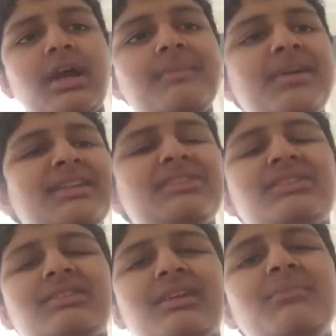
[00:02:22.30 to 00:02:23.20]
I might
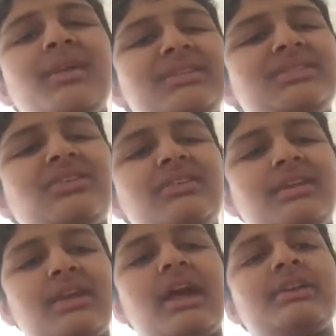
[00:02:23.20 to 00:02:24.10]
I might start
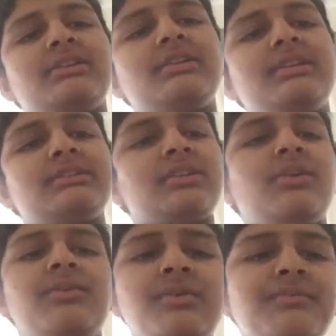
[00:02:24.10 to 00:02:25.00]
that actually.
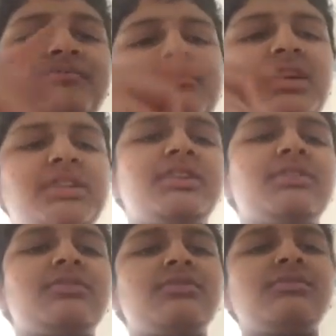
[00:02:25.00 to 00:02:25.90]
So make sure
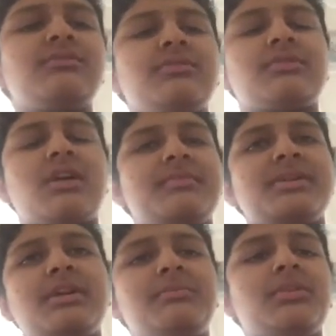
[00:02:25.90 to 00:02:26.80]
you
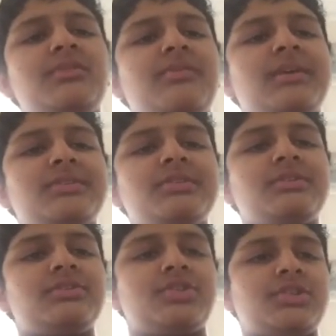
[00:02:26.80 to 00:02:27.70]
comment down below if I
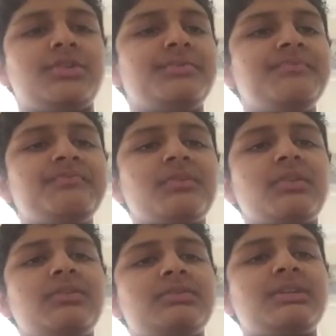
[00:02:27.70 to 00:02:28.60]
do. It should.
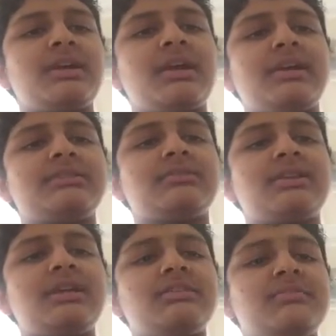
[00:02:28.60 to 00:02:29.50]
So yeah guys, so
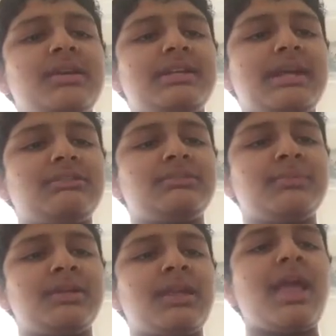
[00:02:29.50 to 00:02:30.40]
that is my
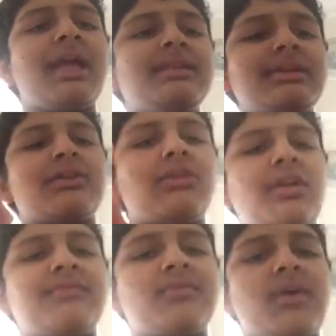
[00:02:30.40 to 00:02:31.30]
announcement. Thank you
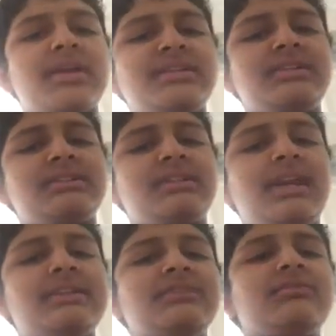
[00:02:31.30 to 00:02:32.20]
all for watching.
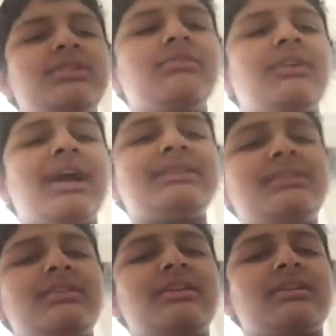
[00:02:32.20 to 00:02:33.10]
Stay tuned. See you
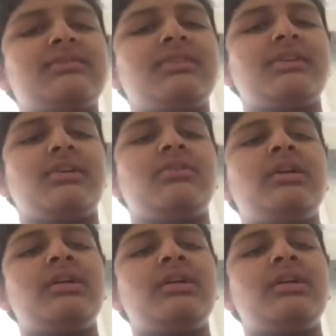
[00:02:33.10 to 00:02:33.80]
guys in the next video.